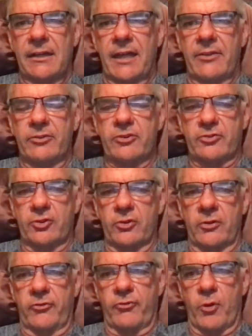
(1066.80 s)
And there's a
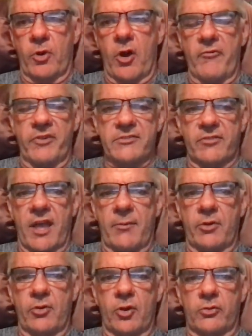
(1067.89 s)
certain former offensive
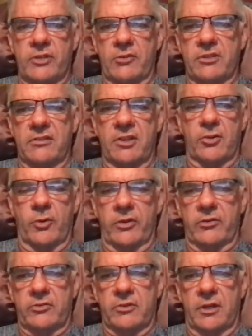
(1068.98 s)
lineman who goes out to dinner with
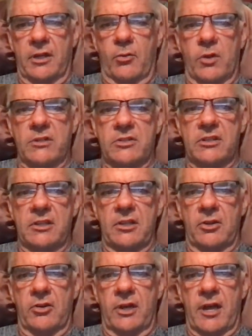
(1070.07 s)
us once a
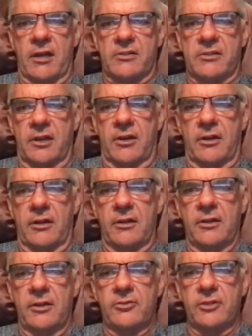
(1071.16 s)
year in Oxnard.
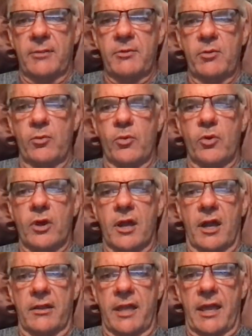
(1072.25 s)
So let me work
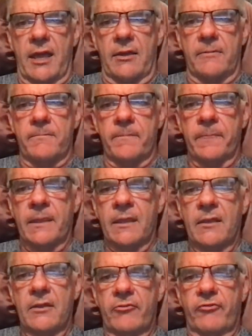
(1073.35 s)
on that.
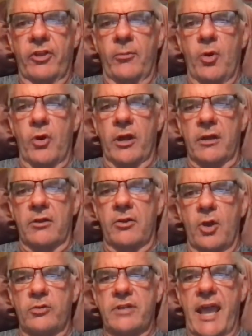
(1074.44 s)
Phil Morgan,
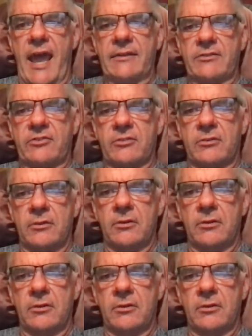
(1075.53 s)
no tats.